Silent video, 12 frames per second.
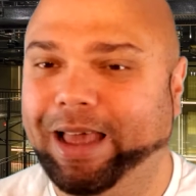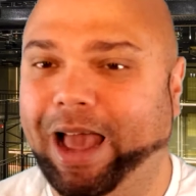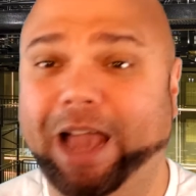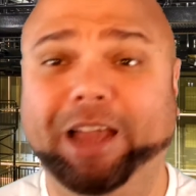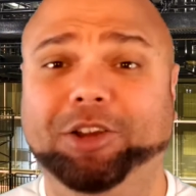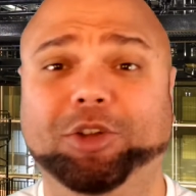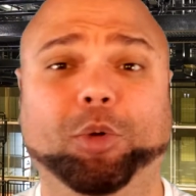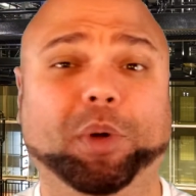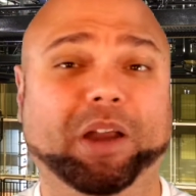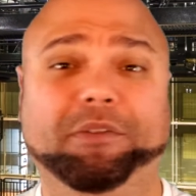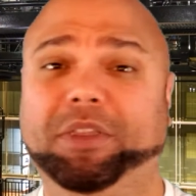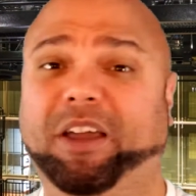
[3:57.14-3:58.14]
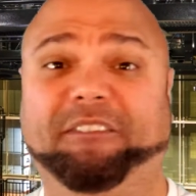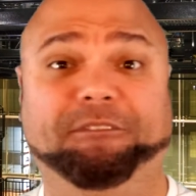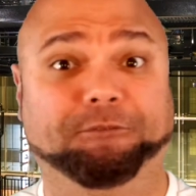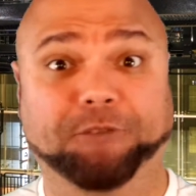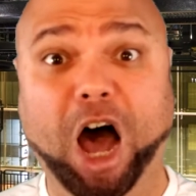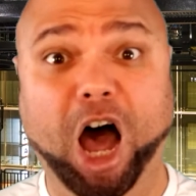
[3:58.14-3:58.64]
I can do whatever the
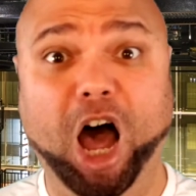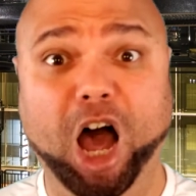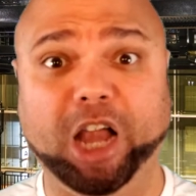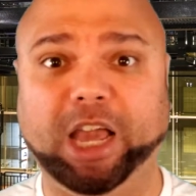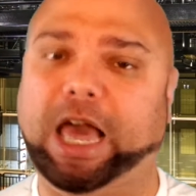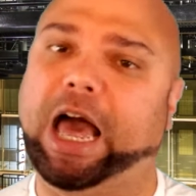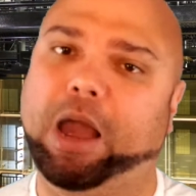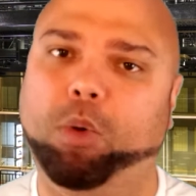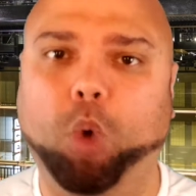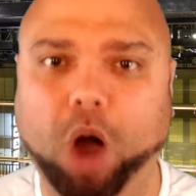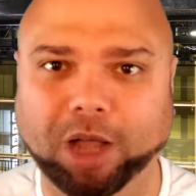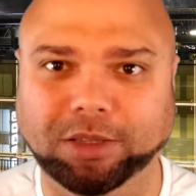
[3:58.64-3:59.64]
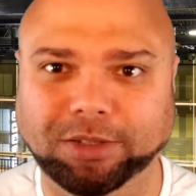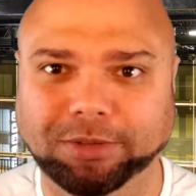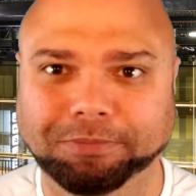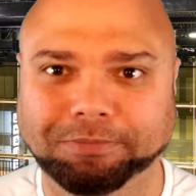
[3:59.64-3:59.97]
I want.